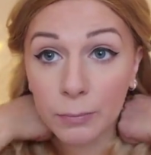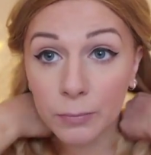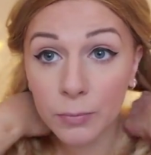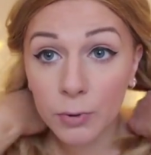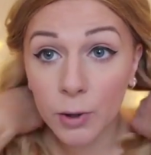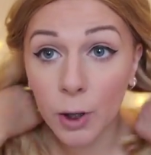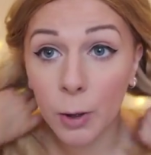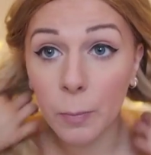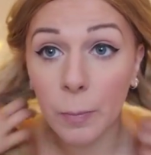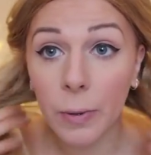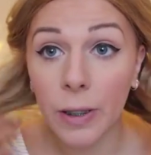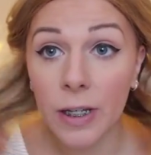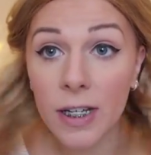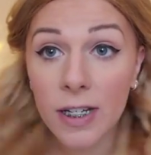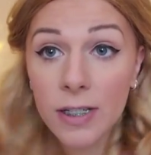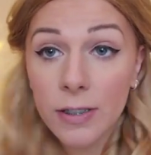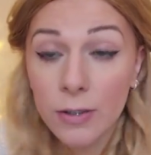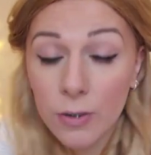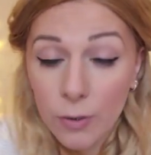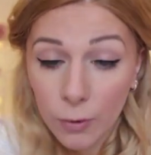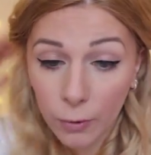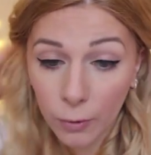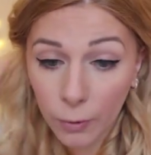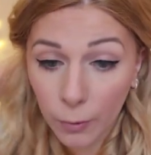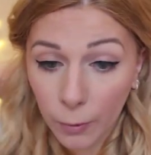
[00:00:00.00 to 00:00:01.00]
Proper
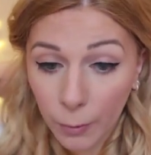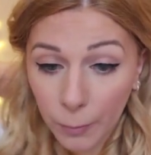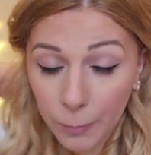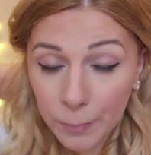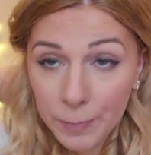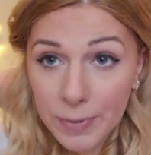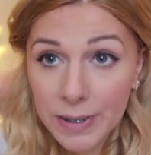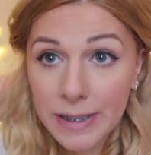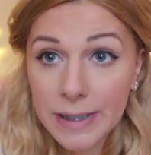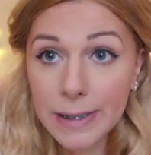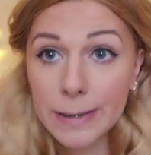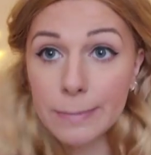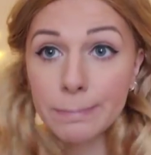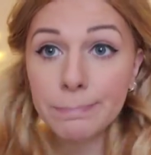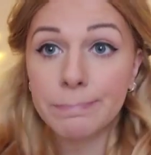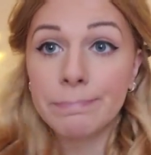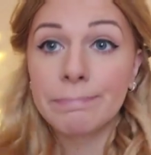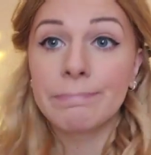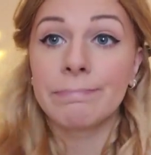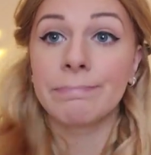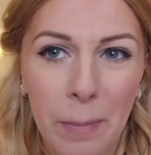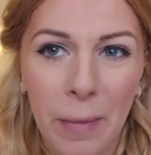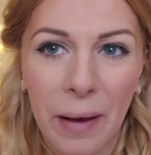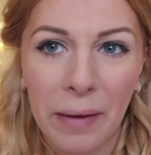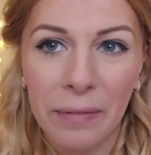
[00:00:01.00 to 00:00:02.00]
adorbs.
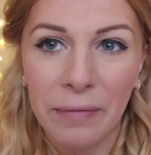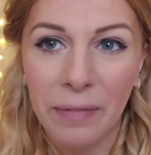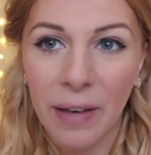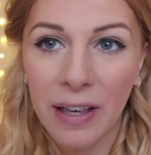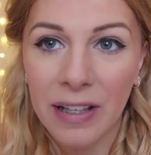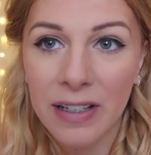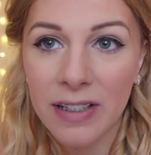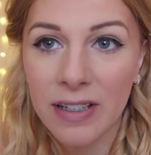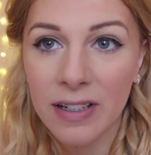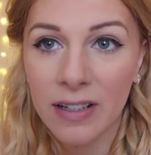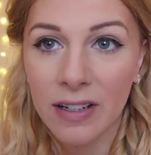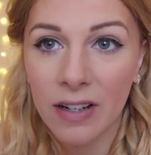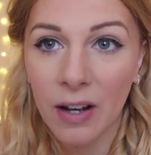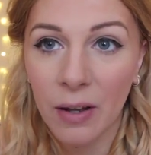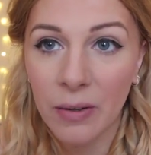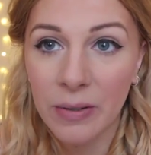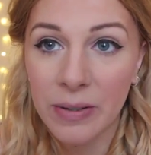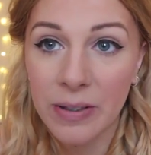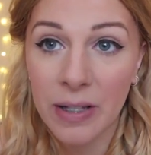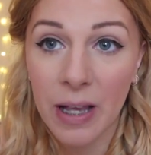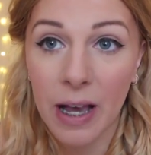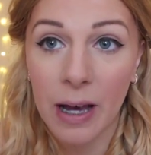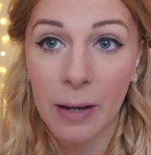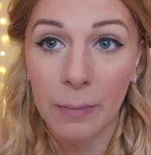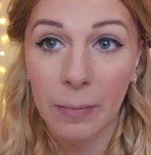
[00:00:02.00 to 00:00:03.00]
My face
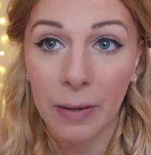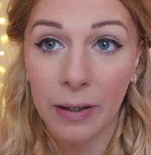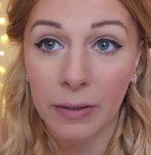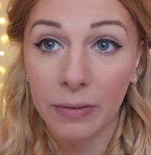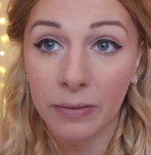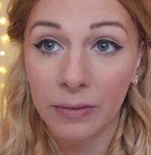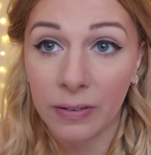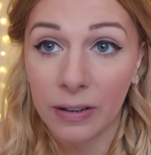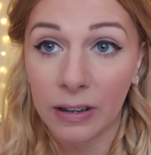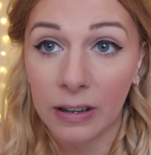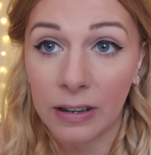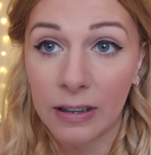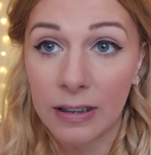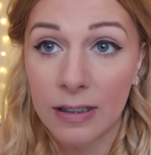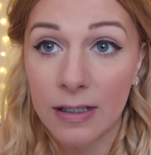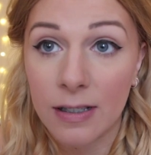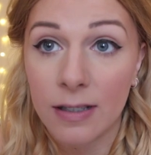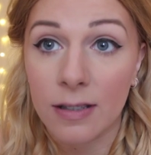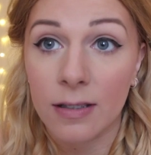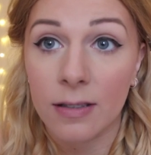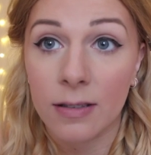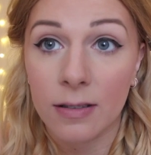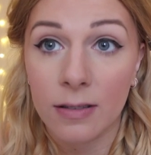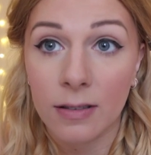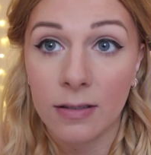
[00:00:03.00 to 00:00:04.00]
close up I feel
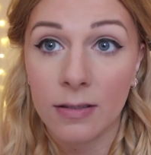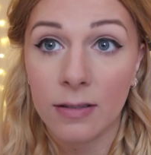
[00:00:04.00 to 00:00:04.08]
is